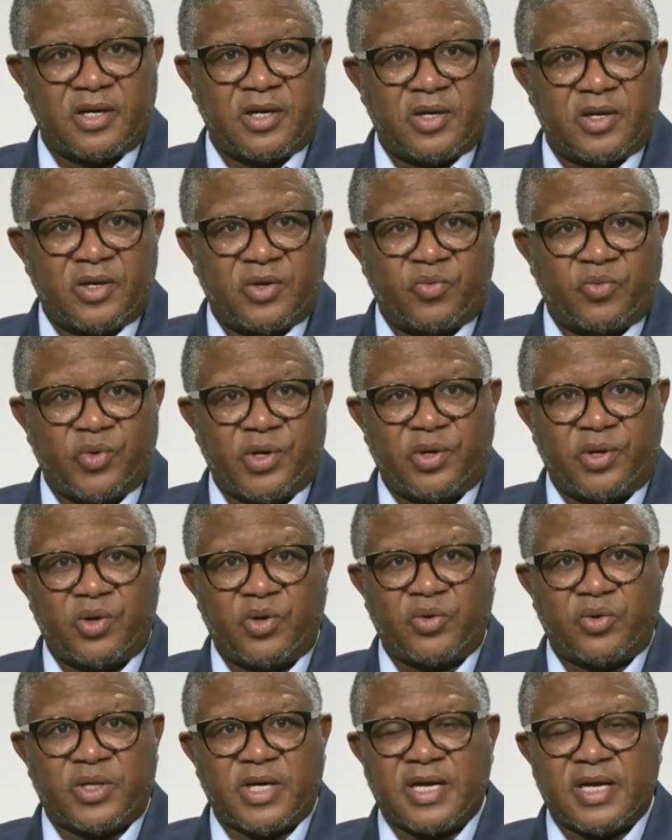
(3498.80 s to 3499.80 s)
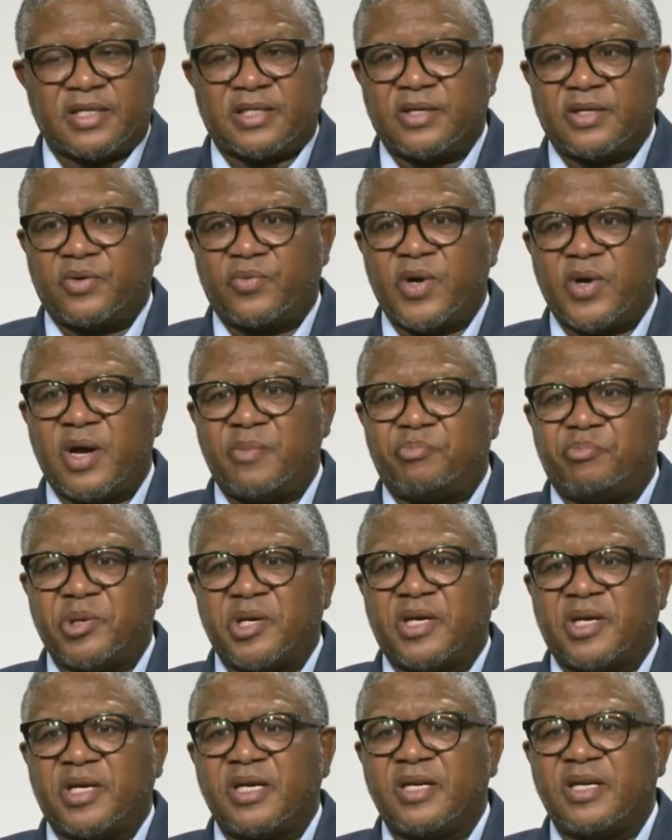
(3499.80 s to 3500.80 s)
we know that where
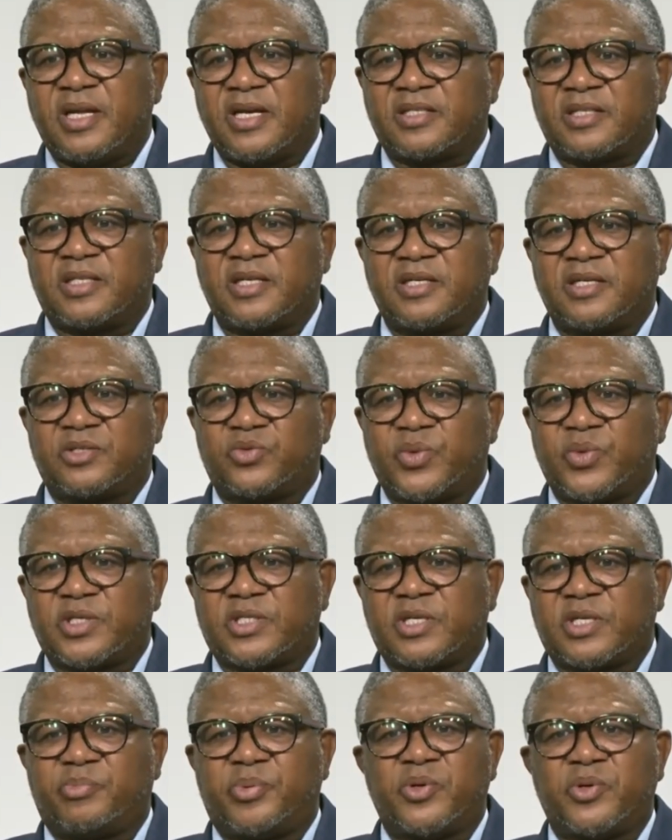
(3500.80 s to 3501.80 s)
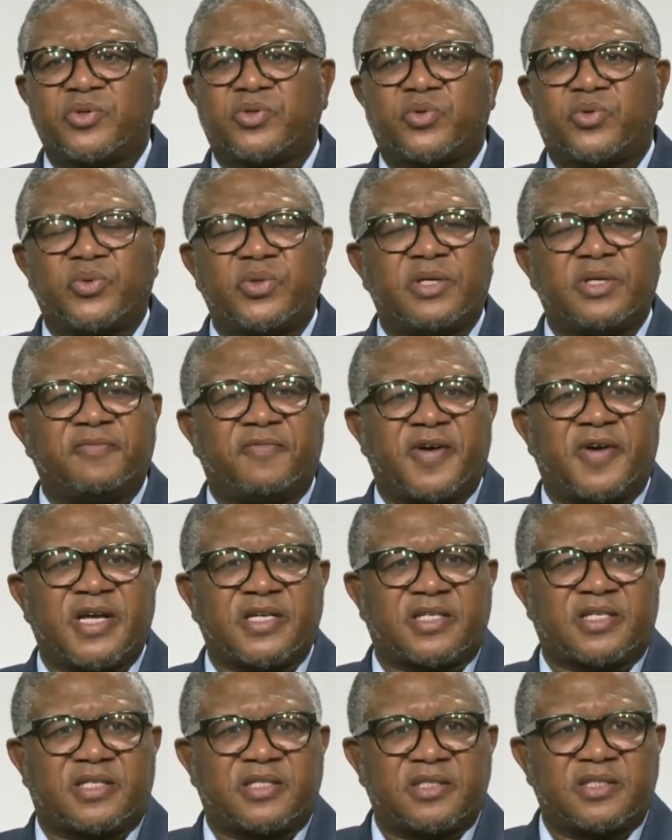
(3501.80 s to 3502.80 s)
big industries were supposed to
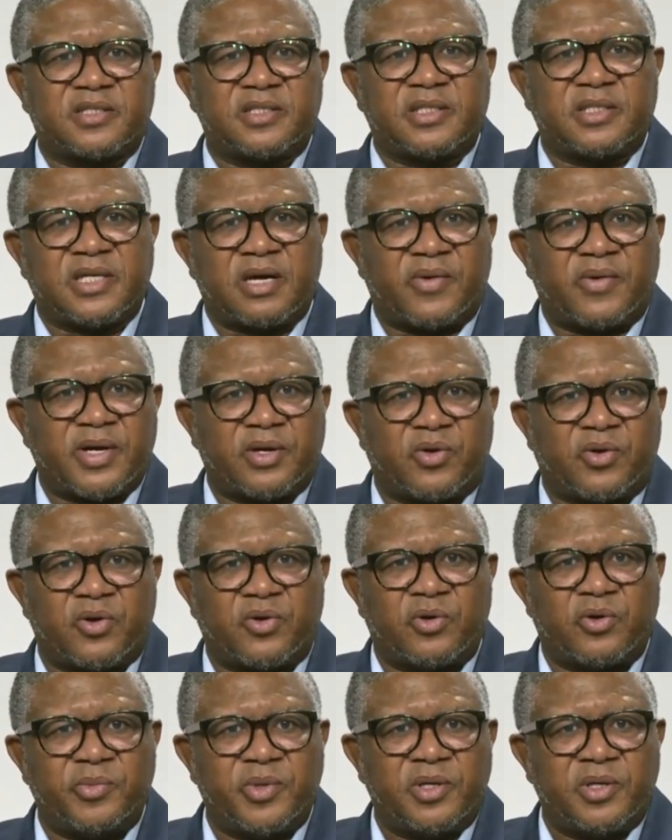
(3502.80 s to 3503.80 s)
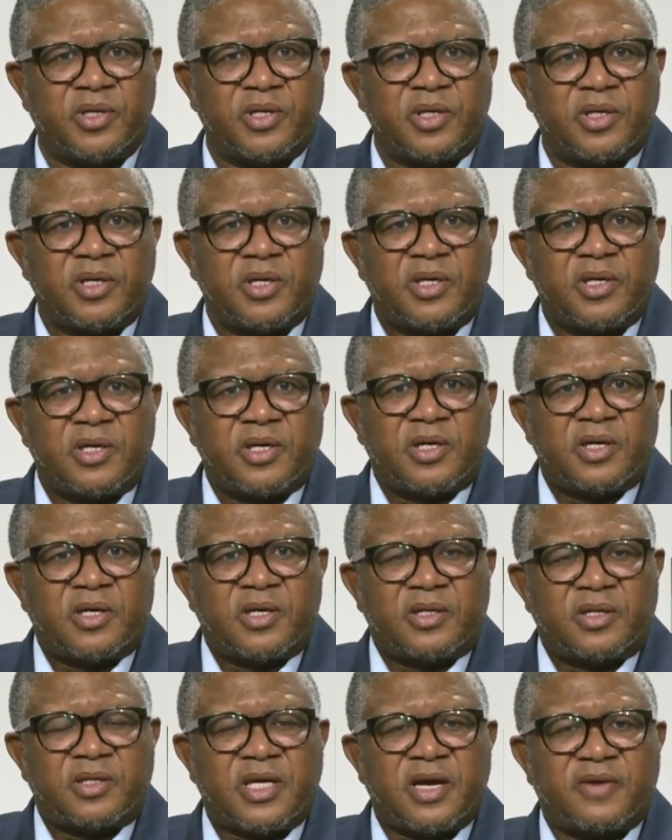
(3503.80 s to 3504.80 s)
invest in our economy,
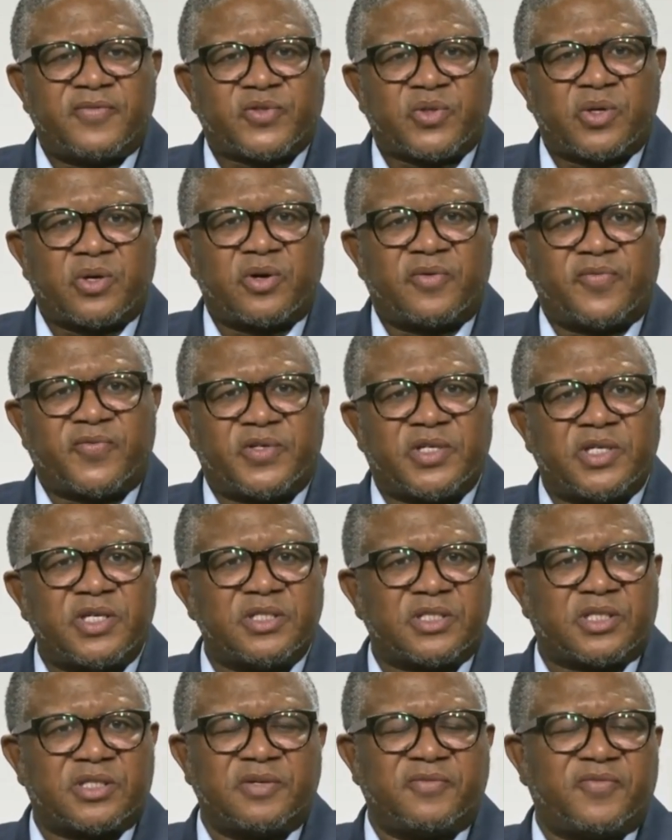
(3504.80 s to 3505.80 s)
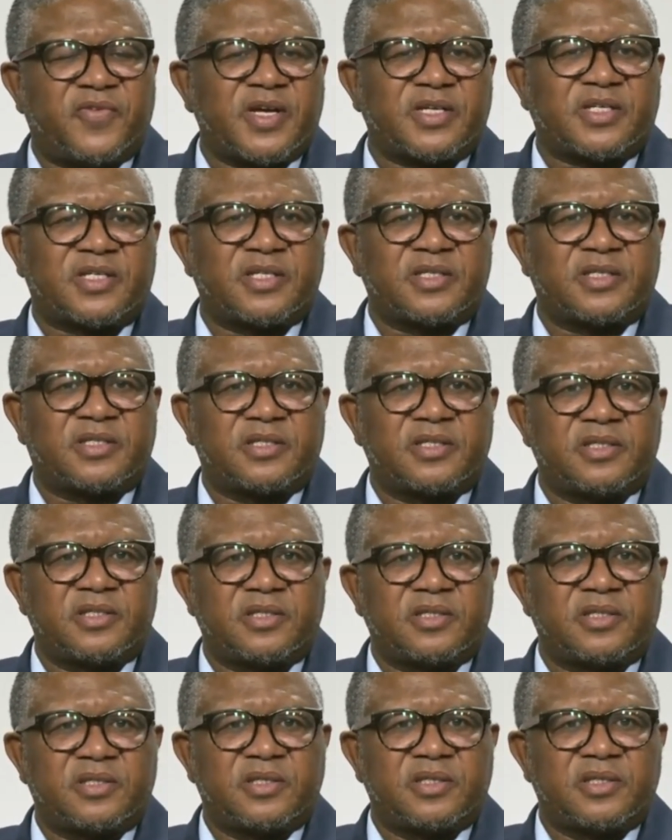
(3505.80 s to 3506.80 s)
they have sort of disinvested
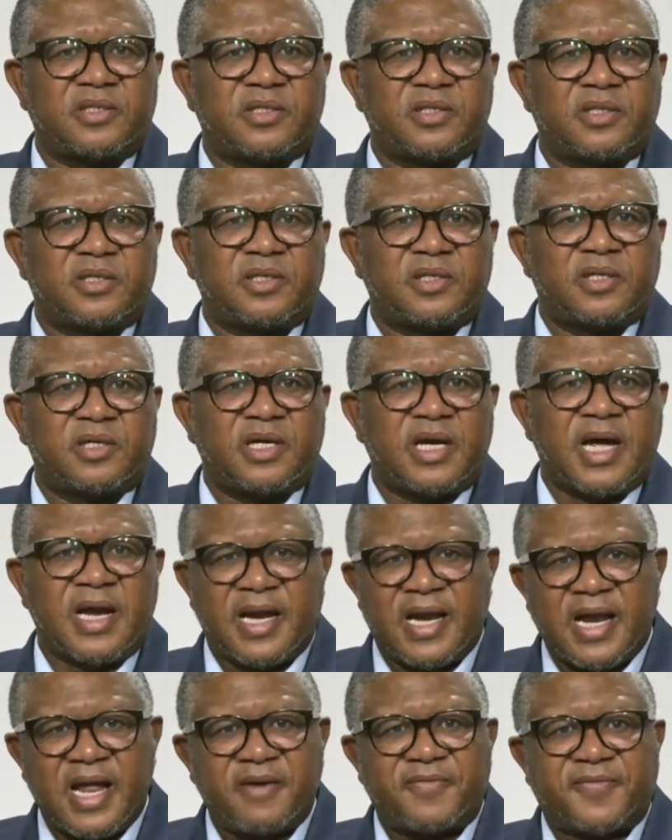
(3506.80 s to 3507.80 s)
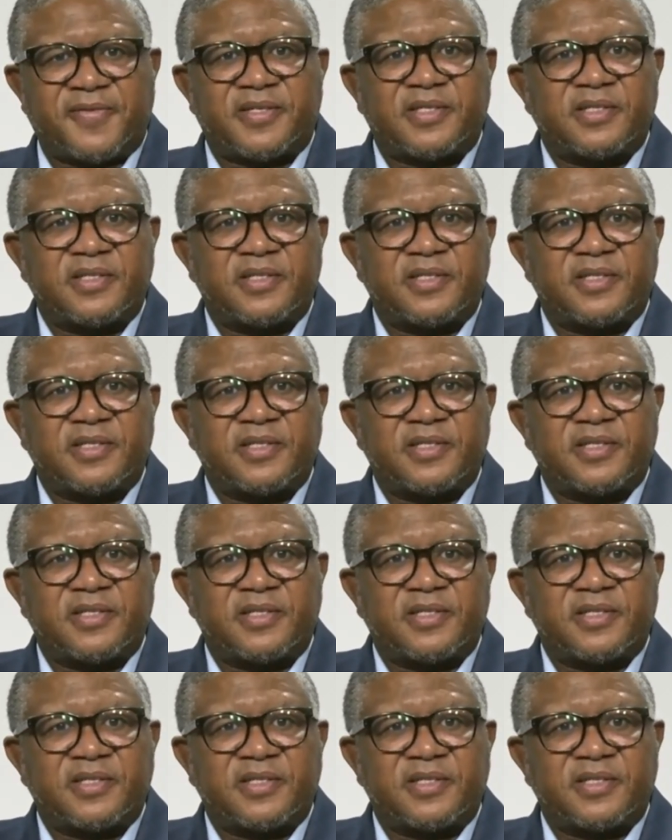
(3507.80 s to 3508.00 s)
and left